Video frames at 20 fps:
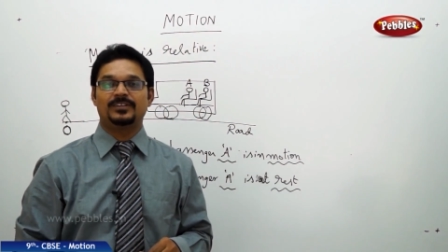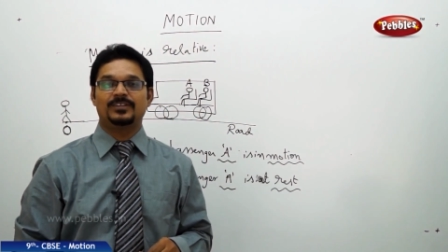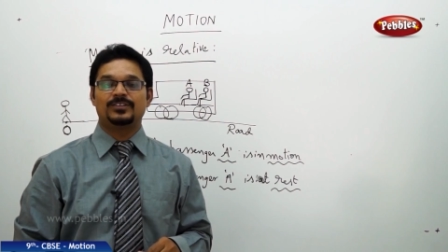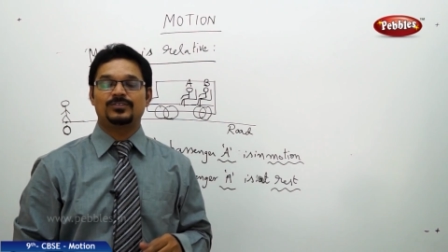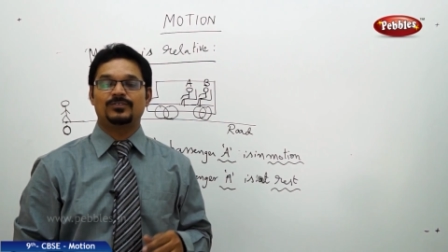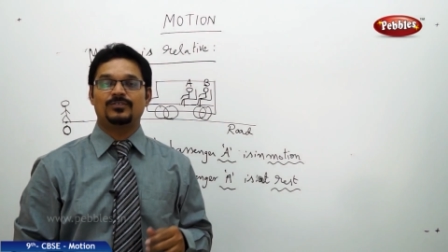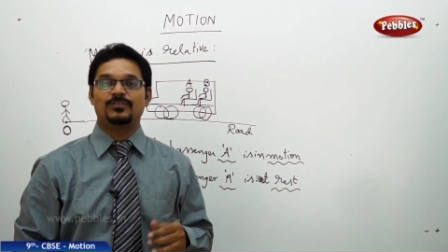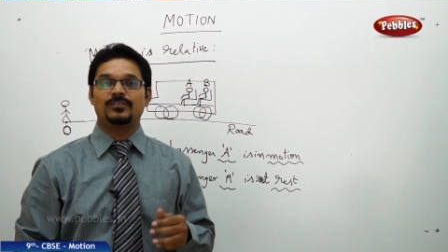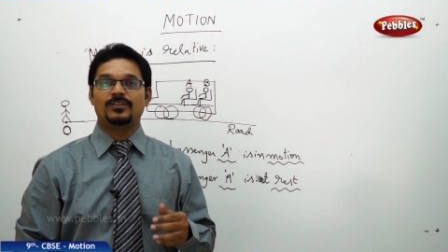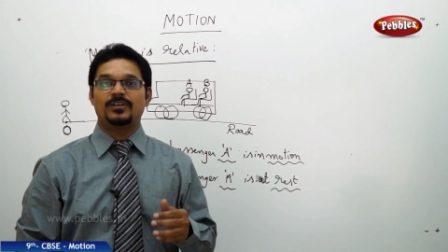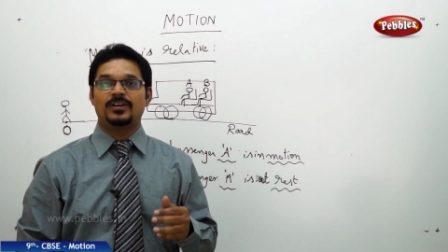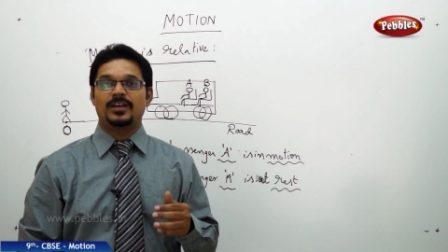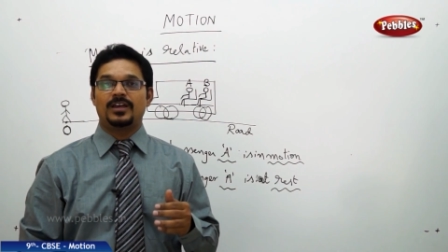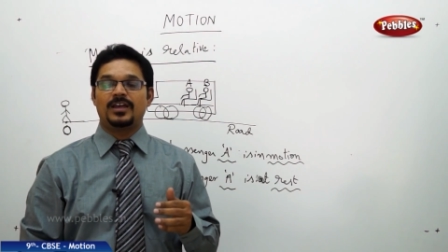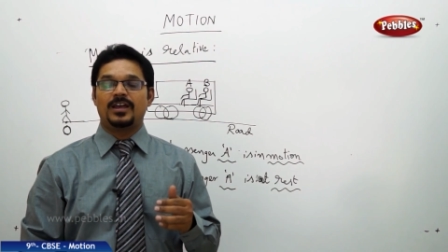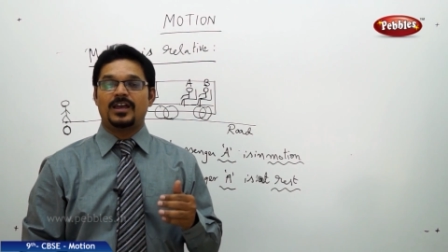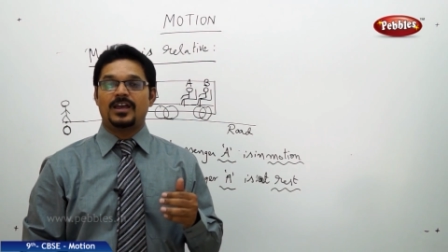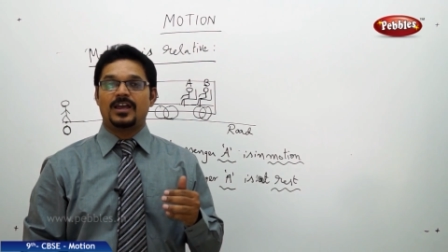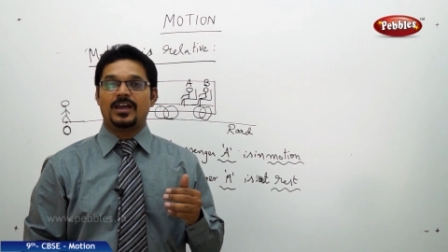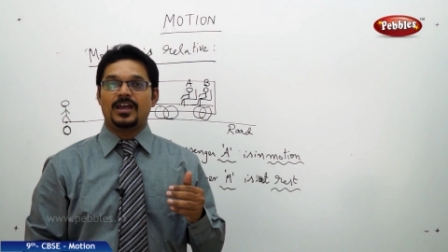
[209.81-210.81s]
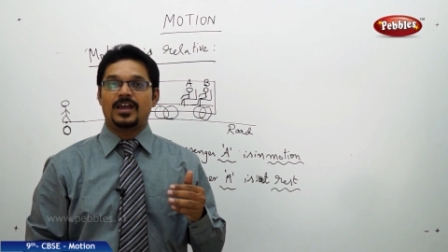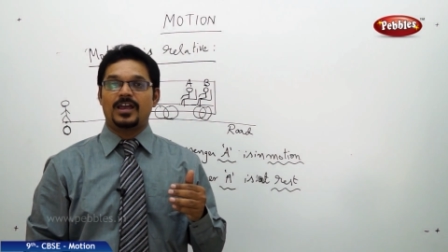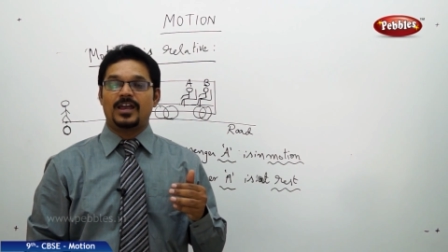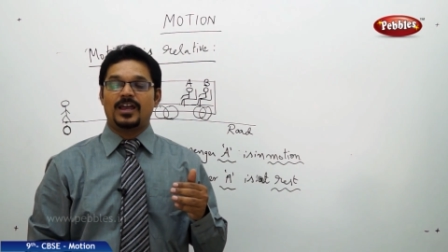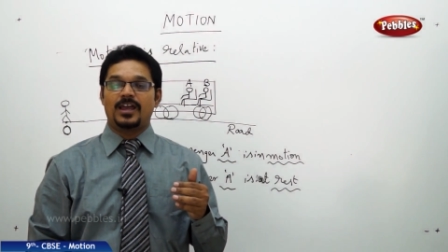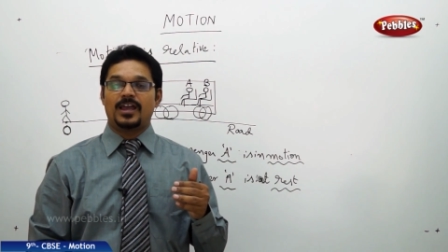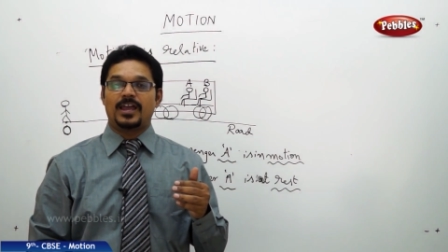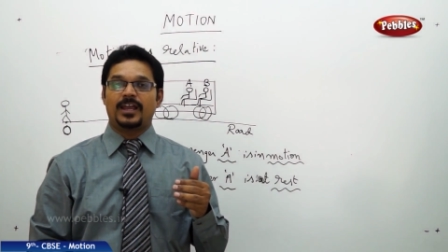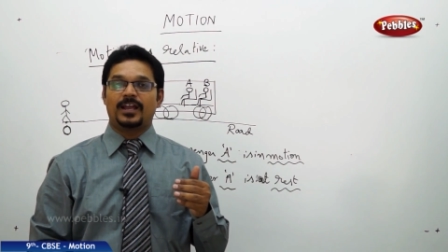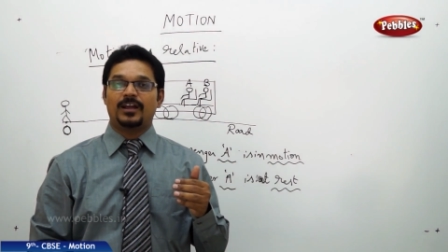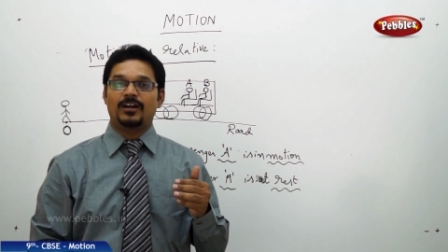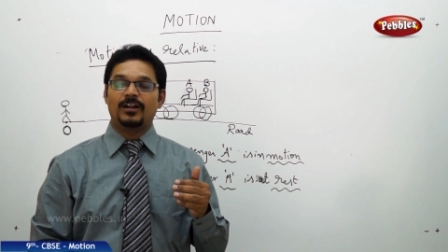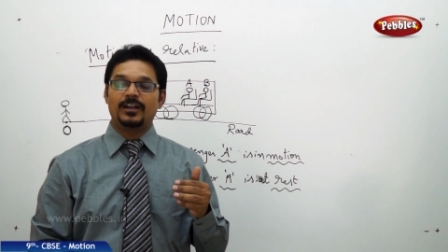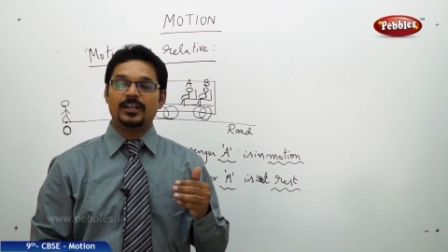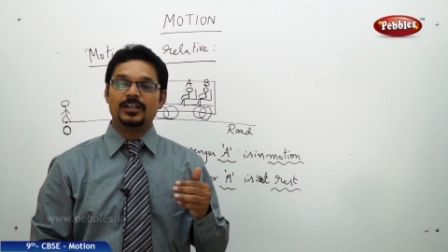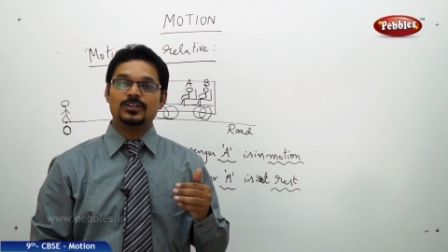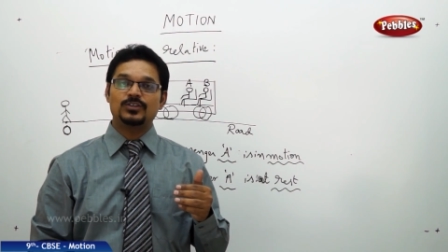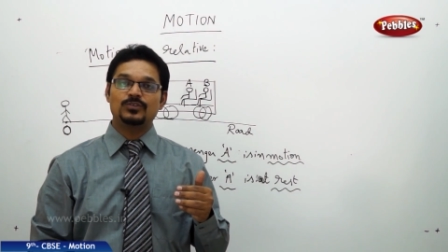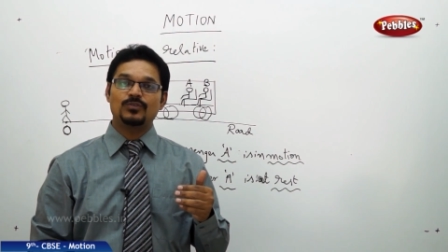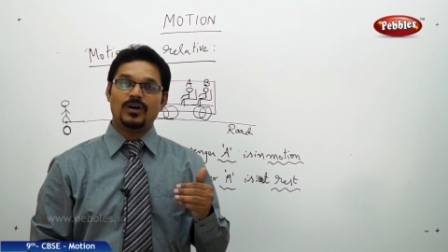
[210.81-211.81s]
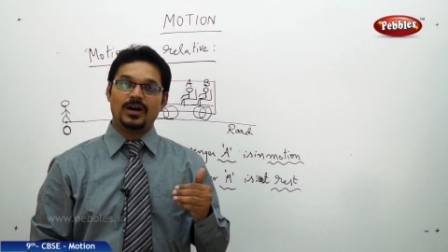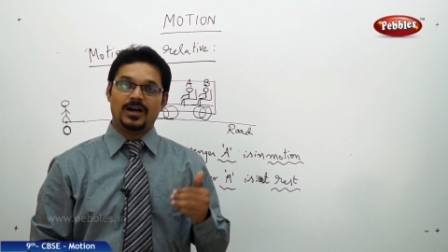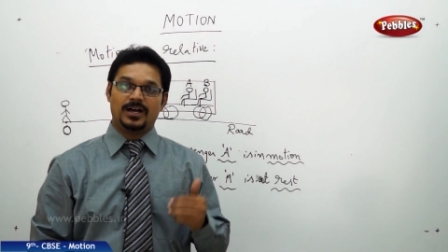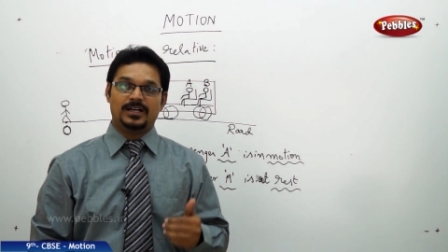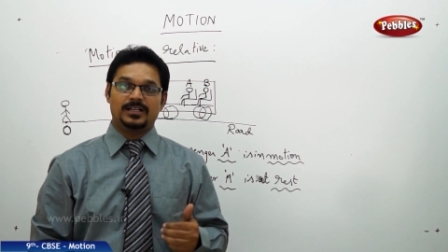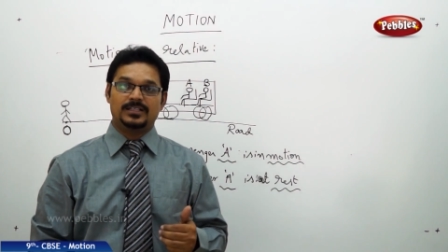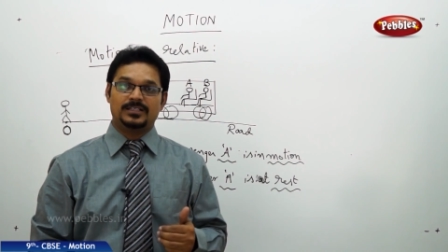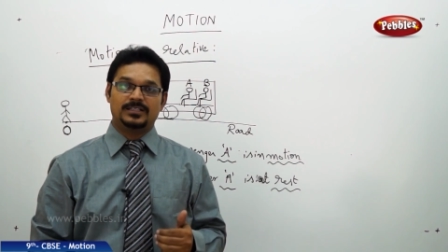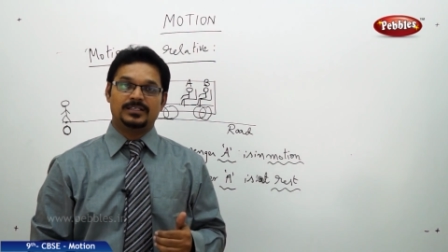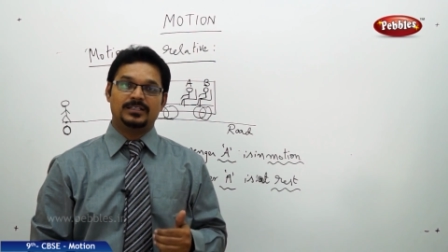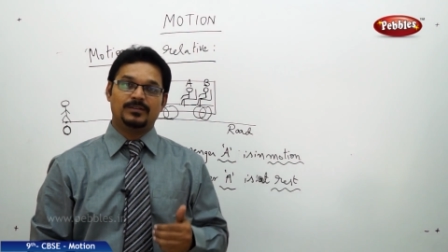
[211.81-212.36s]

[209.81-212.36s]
So, according to us,